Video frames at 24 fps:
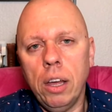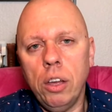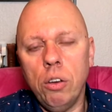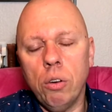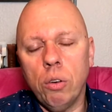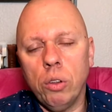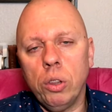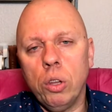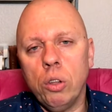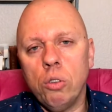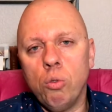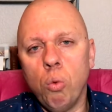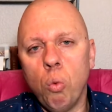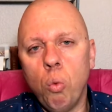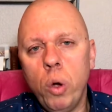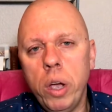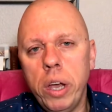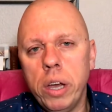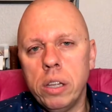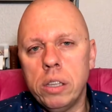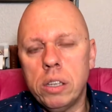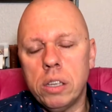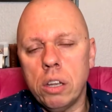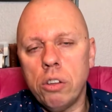You've got this
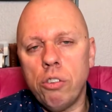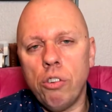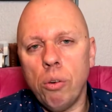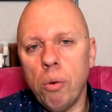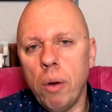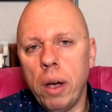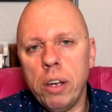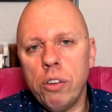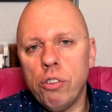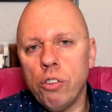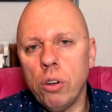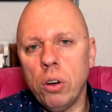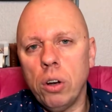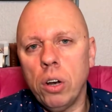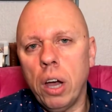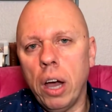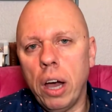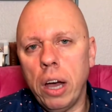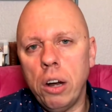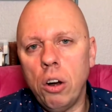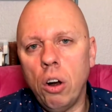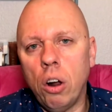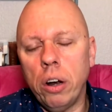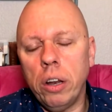weird situation
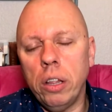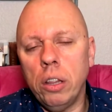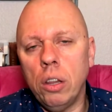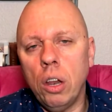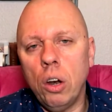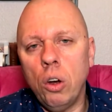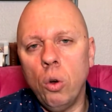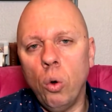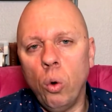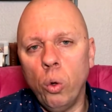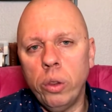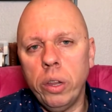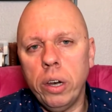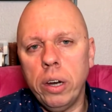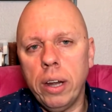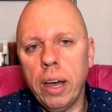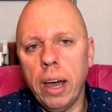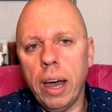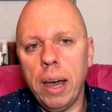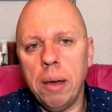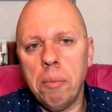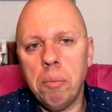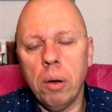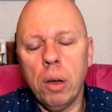going on in the Northern
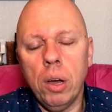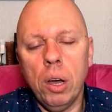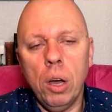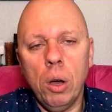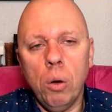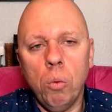Cape.